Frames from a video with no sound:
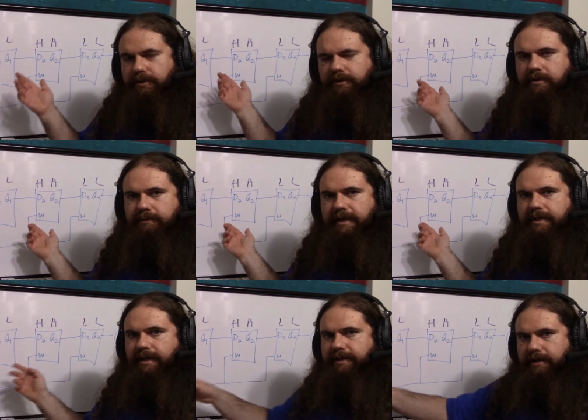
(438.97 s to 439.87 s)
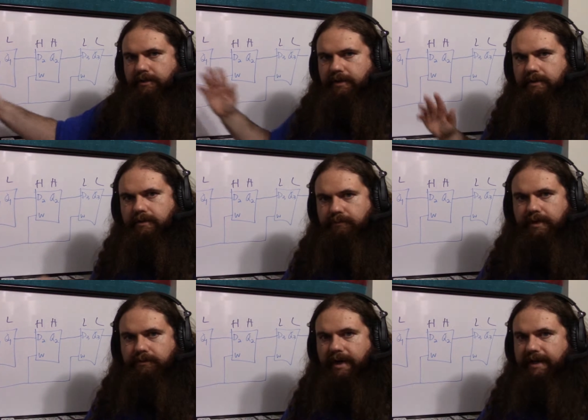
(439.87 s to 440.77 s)
your third bit, and then you can
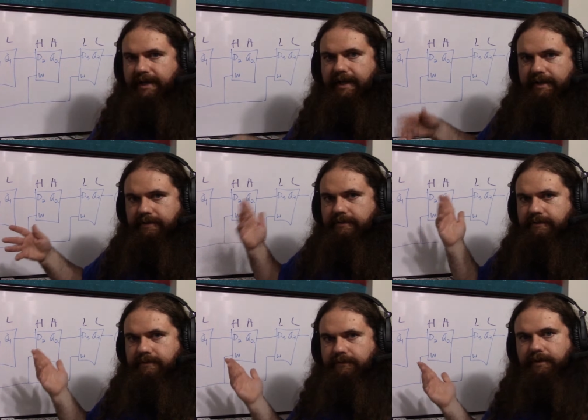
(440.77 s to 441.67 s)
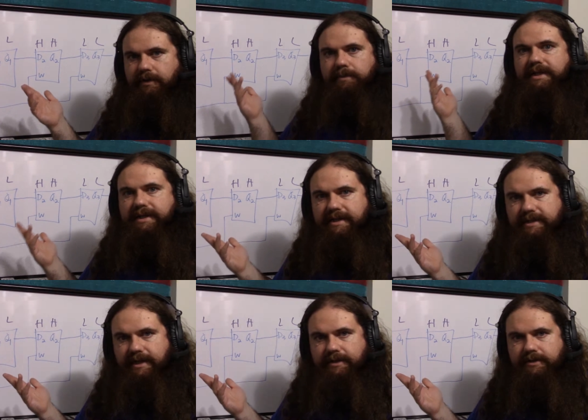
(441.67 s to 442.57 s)
read write again for completeness
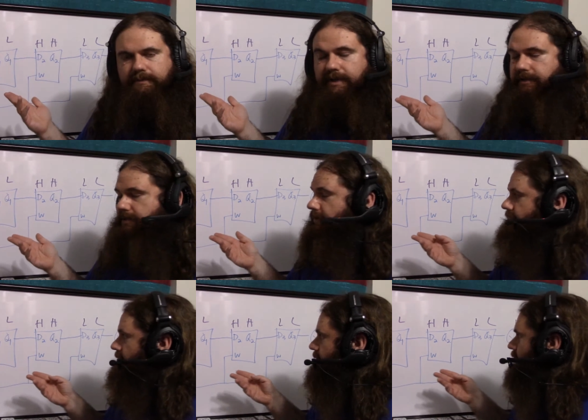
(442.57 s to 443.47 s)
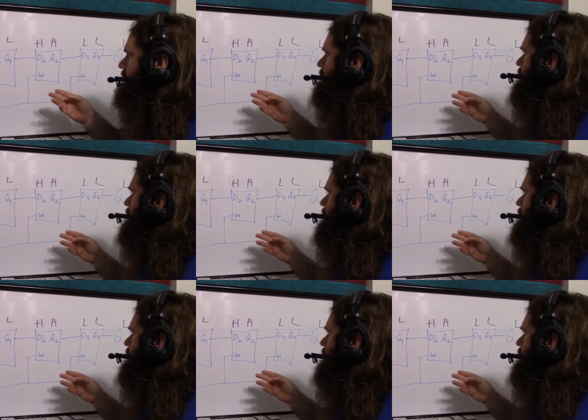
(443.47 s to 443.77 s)
sake, just to make yourself feel better.